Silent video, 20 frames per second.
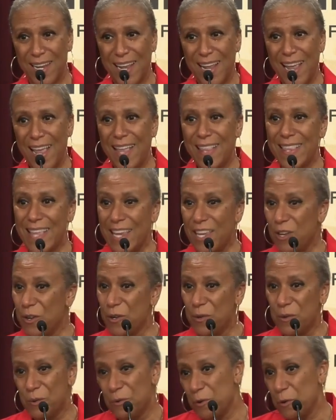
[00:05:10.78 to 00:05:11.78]
Thank you
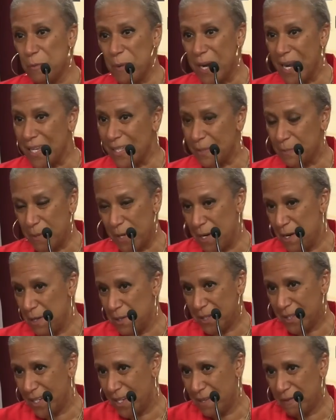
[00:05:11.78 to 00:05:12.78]
to Ruben
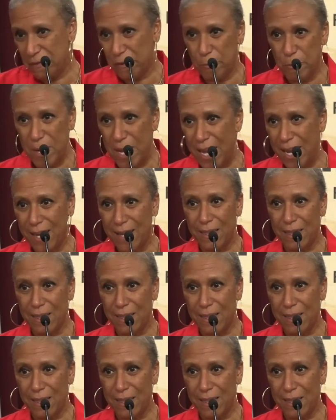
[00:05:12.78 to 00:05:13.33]
Espinosa for being